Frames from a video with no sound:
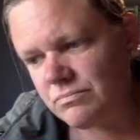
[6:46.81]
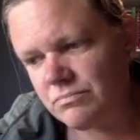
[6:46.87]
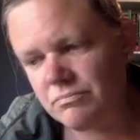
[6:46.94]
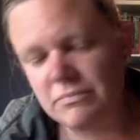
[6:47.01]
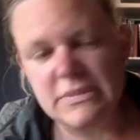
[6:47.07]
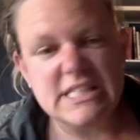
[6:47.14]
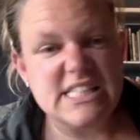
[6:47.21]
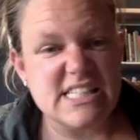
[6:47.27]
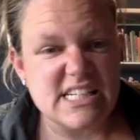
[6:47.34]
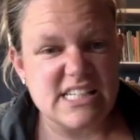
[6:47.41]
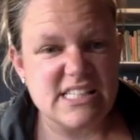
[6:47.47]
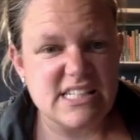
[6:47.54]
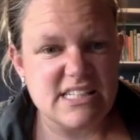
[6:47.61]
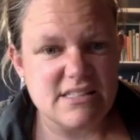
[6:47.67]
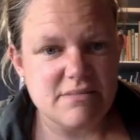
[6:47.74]

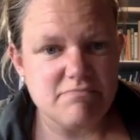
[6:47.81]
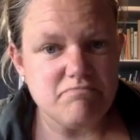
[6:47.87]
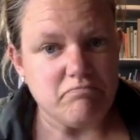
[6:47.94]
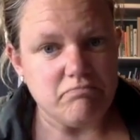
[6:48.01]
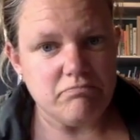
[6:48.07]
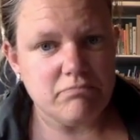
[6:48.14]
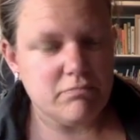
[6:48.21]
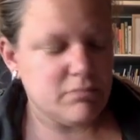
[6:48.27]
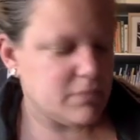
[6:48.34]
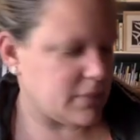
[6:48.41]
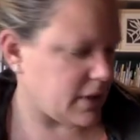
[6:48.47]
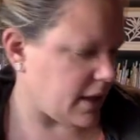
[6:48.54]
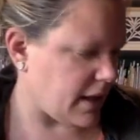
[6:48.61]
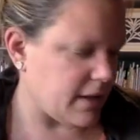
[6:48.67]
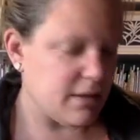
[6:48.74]
mid-60s.
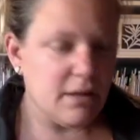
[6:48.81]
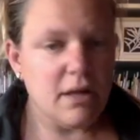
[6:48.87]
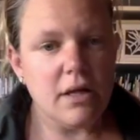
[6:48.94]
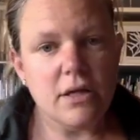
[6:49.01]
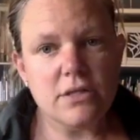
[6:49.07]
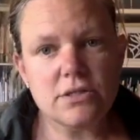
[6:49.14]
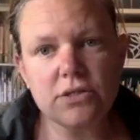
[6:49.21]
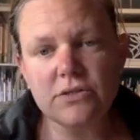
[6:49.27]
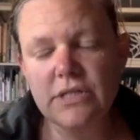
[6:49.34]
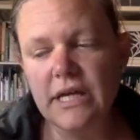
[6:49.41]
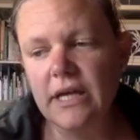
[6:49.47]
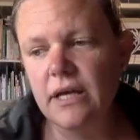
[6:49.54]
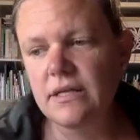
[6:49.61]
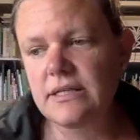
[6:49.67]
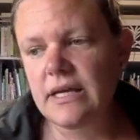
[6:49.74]
Okay, so
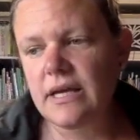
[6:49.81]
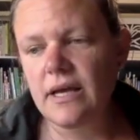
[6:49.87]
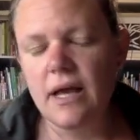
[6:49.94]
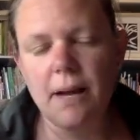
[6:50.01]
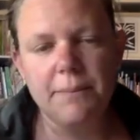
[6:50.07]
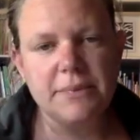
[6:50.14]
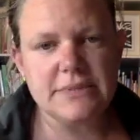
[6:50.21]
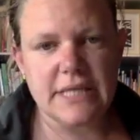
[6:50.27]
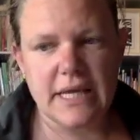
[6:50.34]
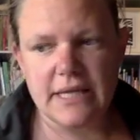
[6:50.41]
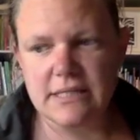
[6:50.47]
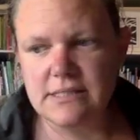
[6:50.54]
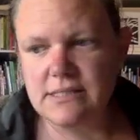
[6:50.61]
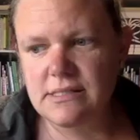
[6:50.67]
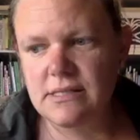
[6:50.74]
take a couple
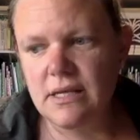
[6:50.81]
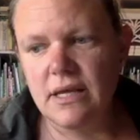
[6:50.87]
days.